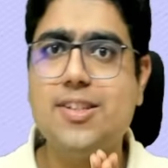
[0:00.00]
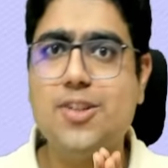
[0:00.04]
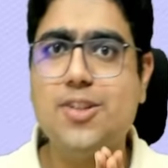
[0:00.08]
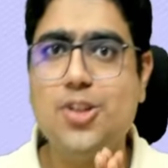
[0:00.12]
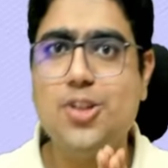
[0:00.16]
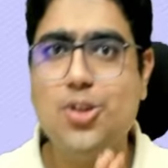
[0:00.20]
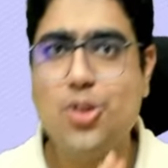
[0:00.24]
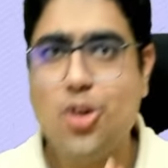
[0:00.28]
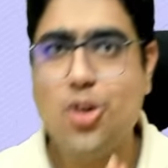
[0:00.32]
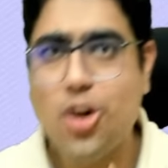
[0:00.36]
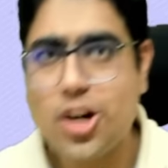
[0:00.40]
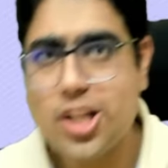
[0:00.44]

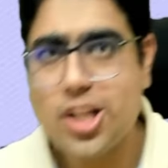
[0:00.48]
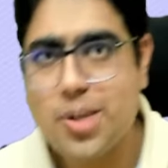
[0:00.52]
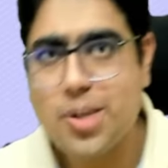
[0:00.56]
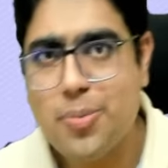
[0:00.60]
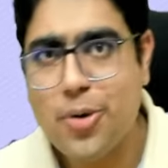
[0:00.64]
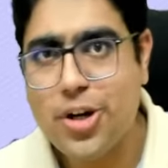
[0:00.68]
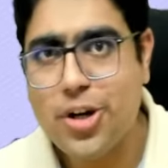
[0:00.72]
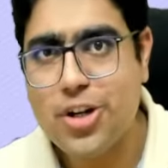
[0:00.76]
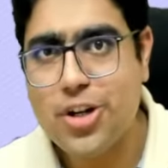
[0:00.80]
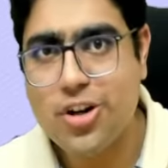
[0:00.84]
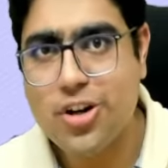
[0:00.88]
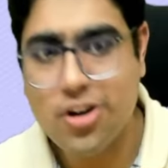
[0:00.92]
You got the
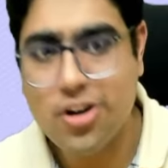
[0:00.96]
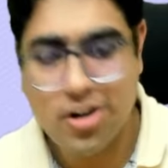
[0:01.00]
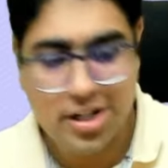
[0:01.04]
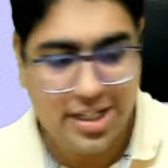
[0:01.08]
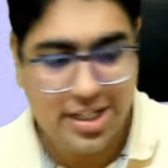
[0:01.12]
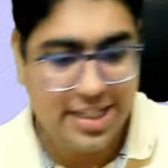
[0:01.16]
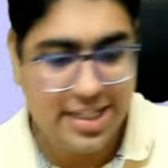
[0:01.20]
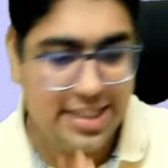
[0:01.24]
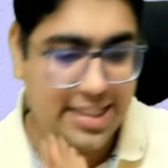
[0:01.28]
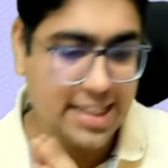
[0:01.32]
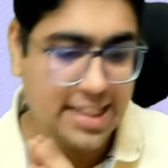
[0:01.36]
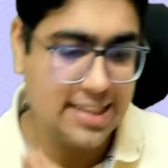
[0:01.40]
point or
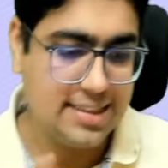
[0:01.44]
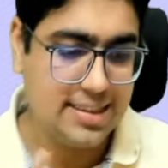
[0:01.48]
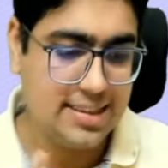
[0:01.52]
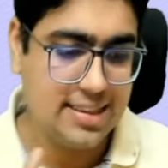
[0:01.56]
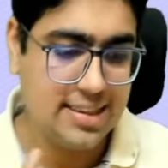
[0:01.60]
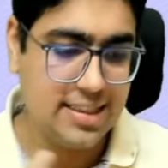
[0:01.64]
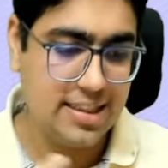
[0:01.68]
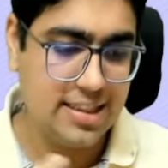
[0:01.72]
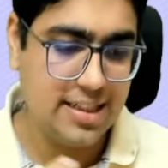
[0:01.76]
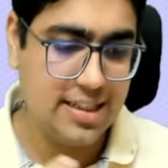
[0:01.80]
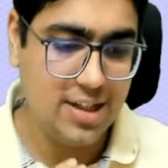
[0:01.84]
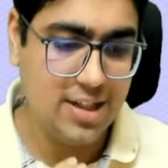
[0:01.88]
not? Yes,
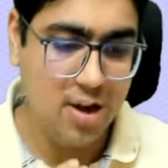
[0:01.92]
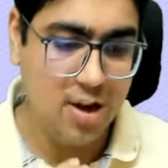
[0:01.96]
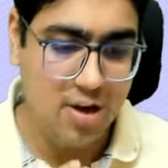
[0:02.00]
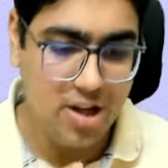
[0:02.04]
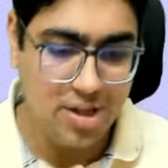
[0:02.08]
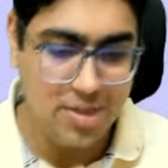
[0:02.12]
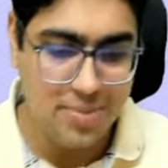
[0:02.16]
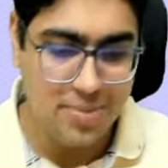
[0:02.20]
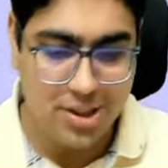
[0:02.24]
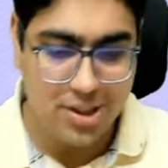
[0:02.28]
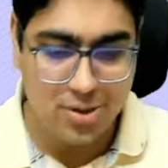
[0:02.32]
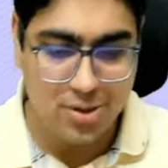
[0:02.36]
sir. Now
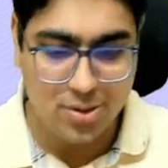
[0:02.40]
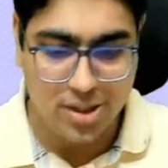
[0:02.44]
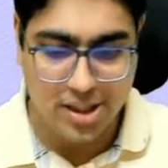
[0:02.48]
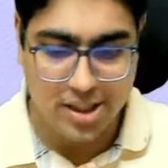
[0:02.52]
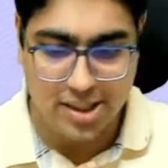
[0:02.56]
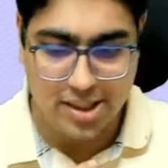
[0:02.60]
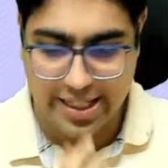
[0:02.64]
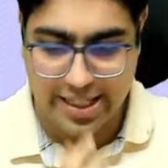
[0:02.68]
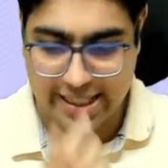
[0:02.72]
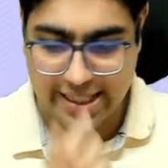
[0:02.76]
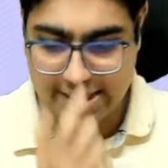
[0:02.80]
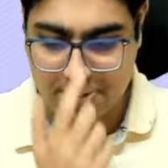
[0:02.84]
coming to the
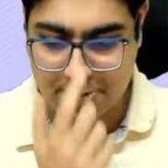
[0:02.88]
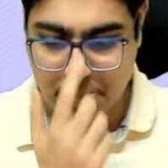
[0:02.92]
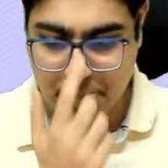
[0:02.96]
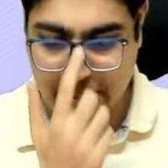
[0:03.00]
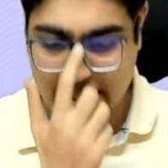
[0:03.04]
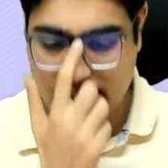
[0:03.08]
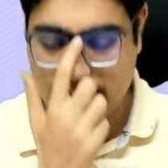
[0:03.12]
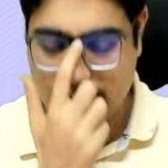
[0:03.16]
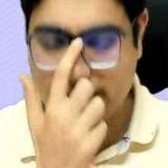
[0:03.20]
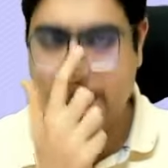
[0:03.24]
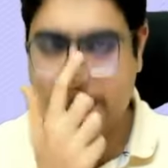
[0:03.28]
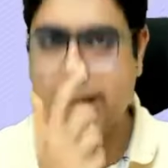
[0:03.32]
third
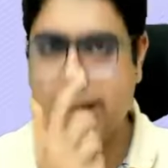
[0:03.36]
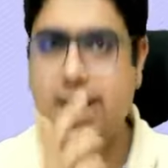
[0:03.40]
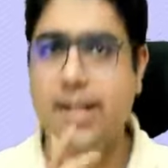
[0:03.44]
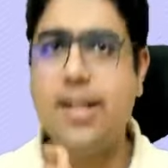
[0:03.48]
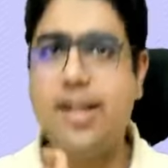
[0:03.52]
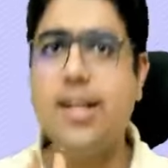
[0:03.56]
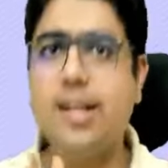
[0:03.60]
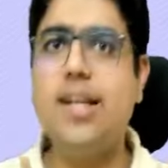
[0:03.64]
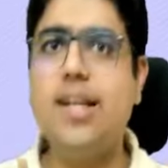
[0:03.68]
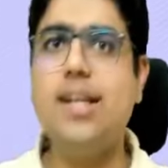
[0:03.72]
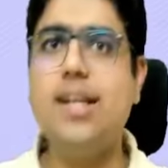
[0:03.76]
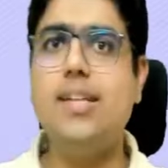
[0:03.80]
aspect,
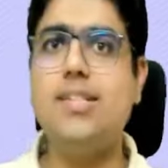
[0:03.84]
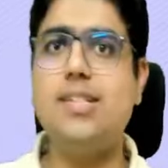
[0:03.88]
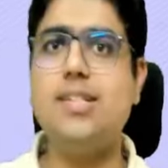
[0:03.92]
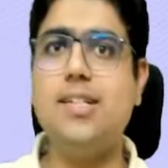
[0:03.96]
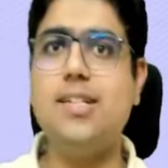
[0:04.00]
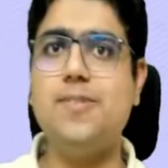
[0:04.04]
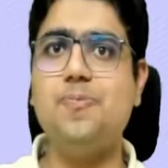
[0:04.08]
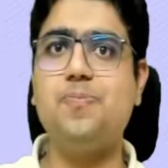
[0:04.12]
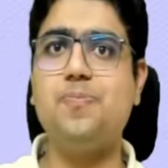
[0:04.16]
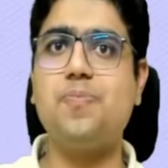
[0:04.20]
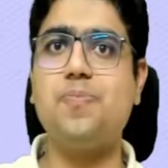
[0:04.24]
interrelation.